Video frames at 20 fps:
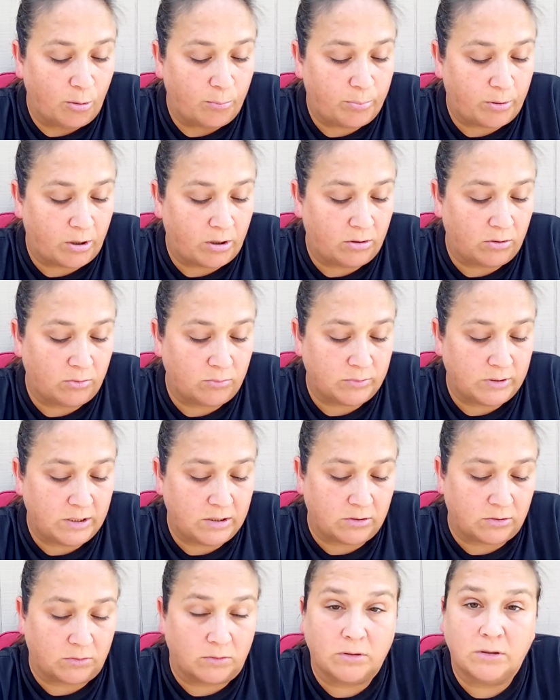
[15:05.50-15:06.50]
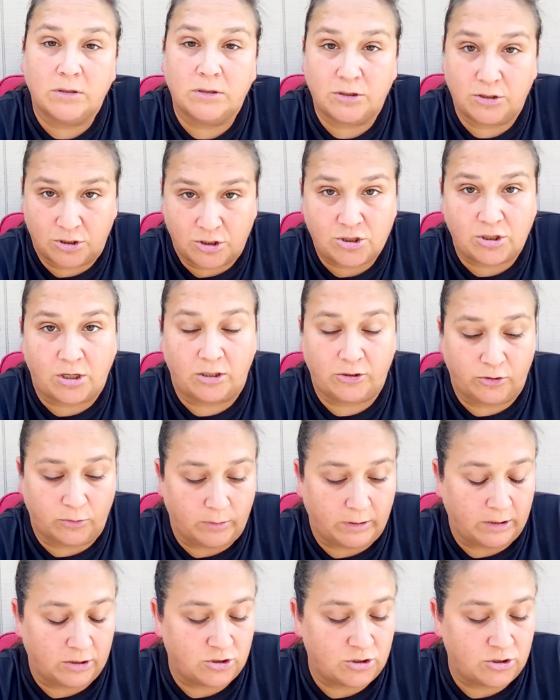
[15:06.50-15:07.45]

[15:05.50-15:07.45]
Paul O'Neill shot during